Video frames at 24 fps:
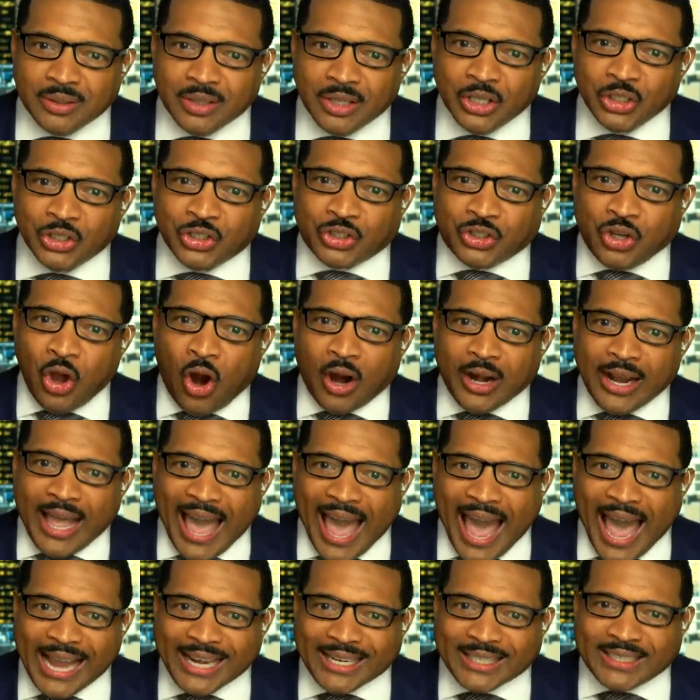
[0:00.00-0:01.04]
start
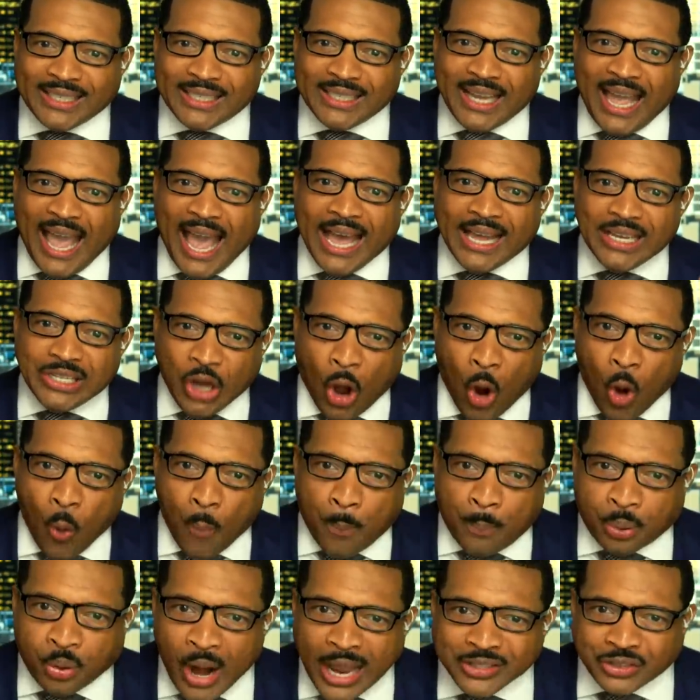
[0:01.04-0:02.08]
acting as
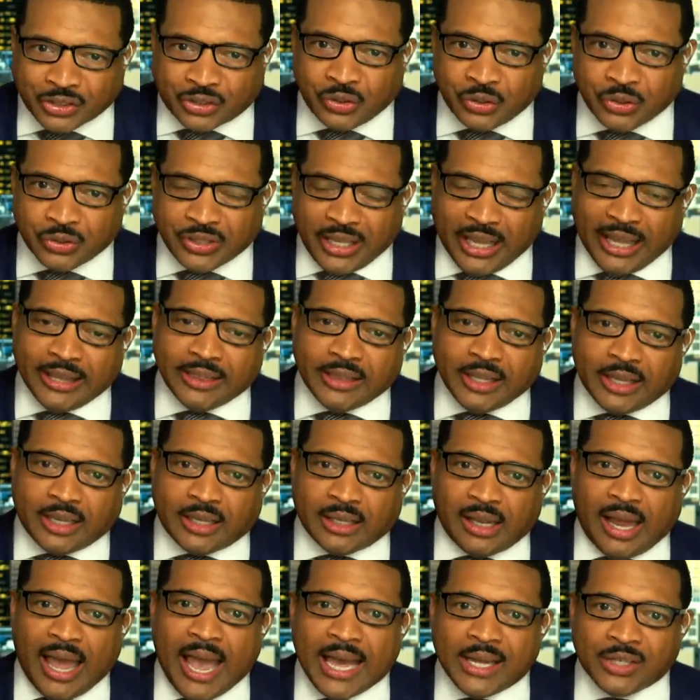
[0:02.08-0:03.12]
oppressors in the
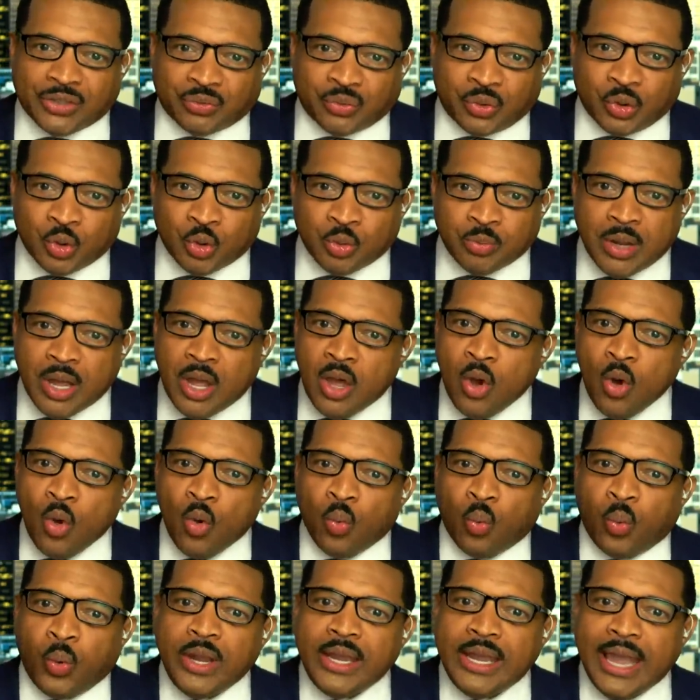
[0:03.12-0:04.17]
classroom,
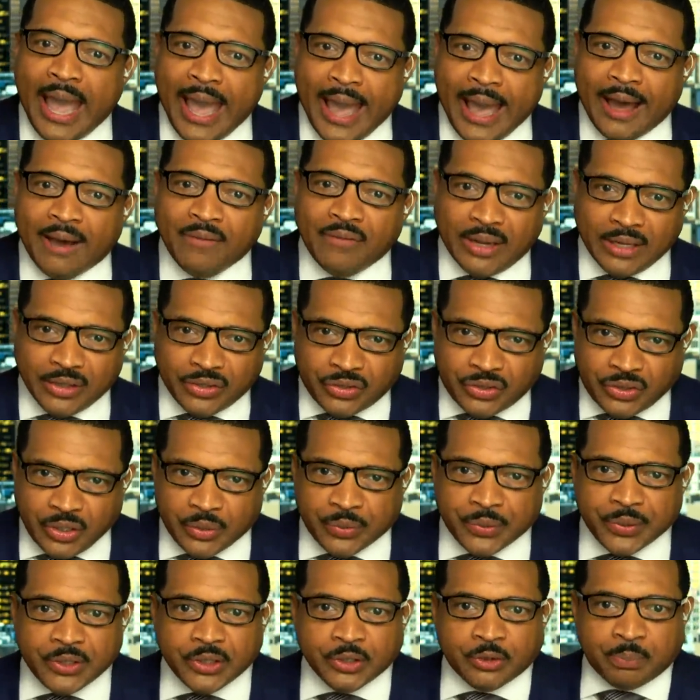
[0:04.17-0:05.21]
we have a
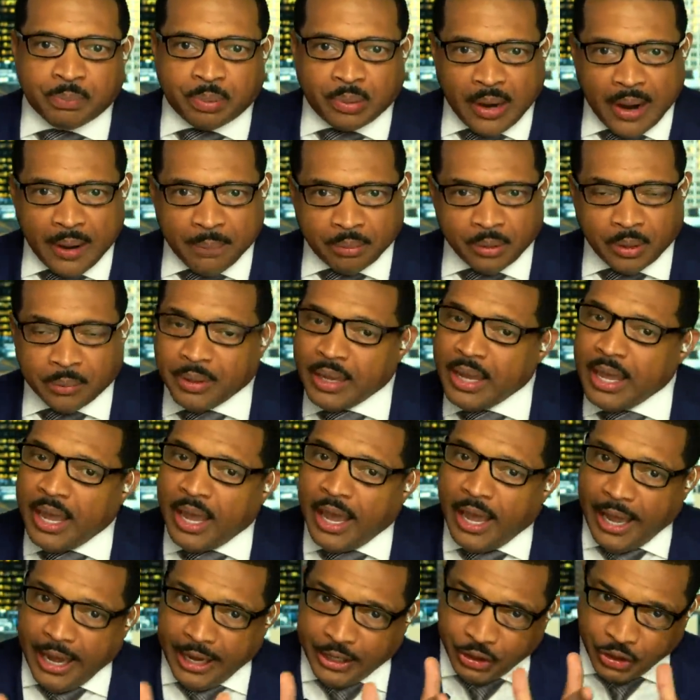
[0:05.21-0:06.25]
serious problem,
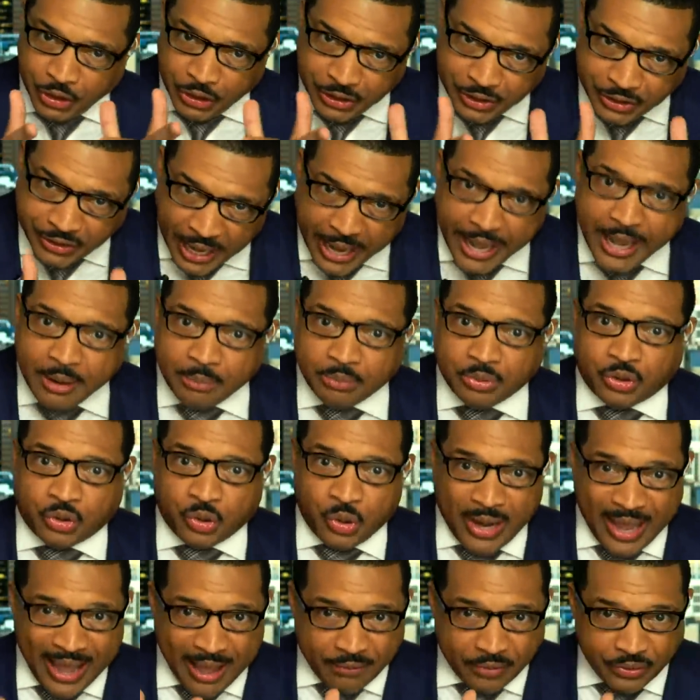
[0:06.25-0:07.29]
and you damn sure
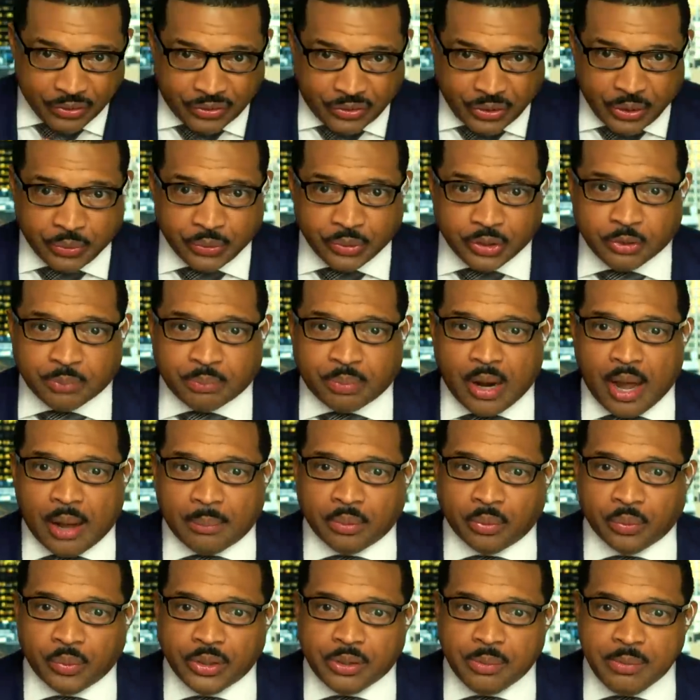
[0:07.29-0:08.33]
have a serious
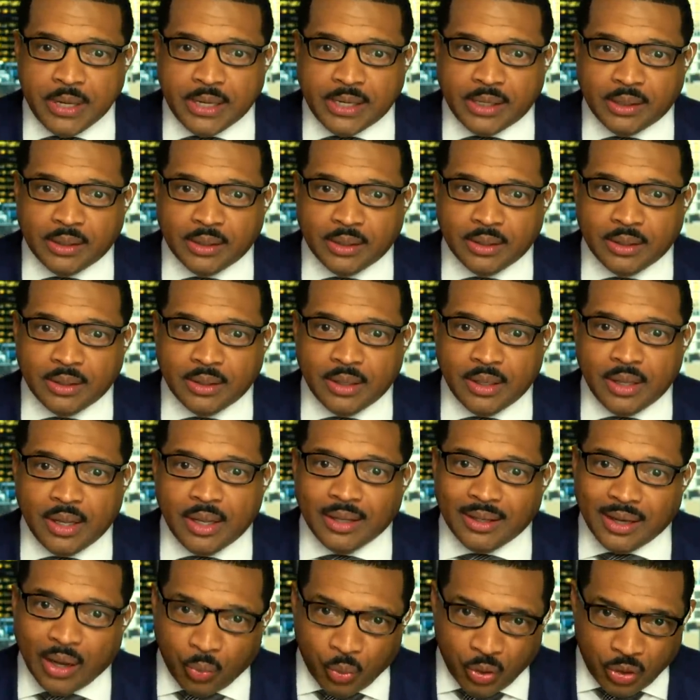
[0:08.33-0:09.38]
problem with me.
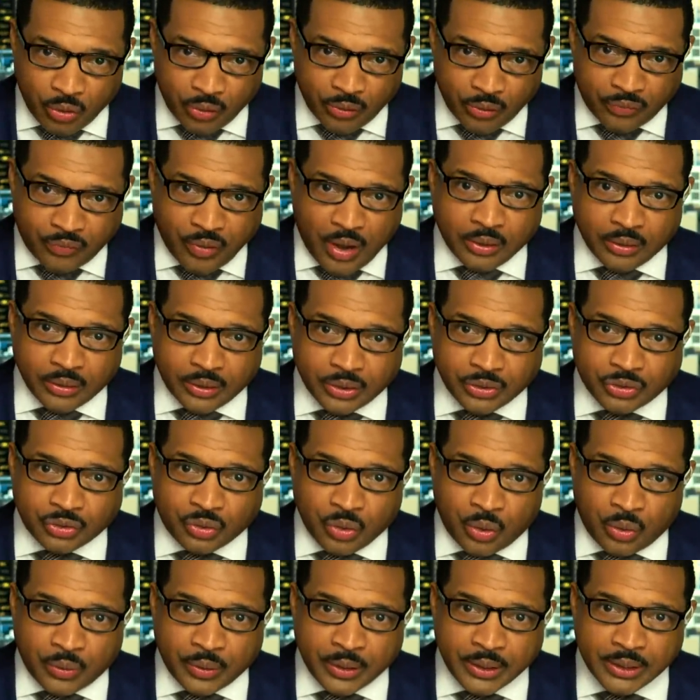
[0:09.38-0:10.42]
Now we're gonna follow this
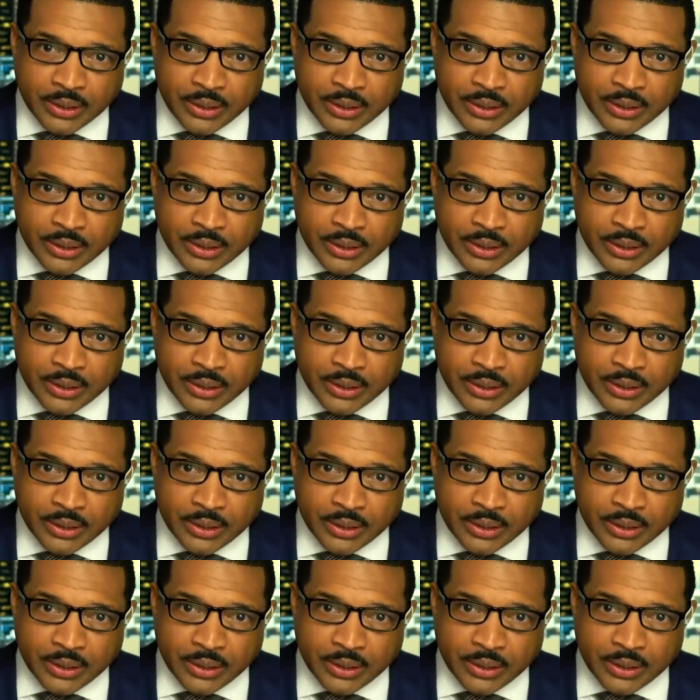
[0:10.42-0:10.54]
story